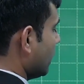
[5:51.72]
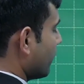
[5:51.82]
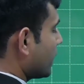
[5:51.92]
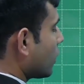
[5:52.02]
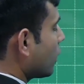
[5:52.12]

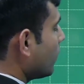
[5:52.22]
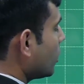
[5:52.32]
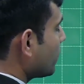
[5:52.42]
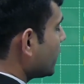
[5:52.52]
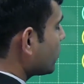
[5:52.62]
If I talk
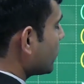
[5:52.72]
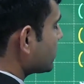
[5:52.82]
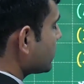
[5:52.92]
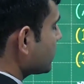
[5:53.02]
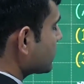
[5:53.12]
about
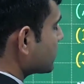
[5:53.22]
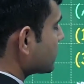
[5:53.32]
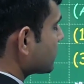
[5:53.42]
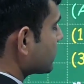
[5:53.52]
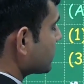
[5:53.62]

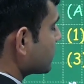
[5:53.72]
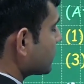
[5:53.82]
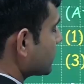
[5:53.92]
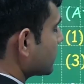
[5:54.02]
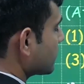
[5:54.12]
B2H6,
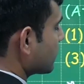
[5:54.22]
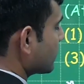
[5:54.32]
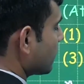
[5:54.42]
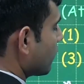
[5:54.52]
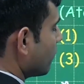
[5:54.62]

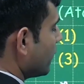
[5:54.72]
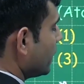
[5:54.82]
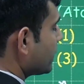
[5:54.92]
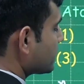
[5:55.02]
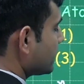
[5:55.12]
when
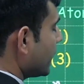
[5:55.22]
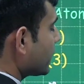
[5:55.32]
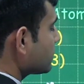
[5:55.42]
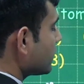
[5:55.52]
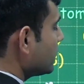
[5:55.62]
it
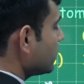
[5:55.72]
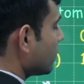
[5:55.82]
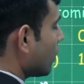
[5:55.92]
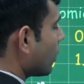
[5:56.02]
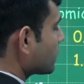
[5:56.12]
reacts with
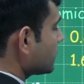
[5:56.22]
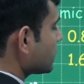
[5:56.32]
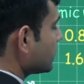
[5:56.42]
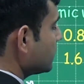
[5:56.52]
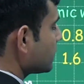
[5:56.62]

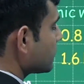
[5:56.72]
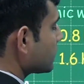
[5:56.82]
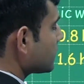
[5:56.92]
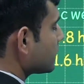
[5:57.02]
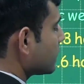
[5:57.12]
oxygen,
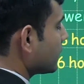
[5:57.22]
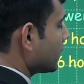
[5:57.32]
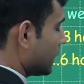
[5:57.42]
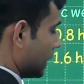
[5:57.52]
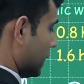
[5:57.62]

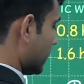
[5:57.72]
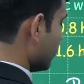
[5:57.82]
it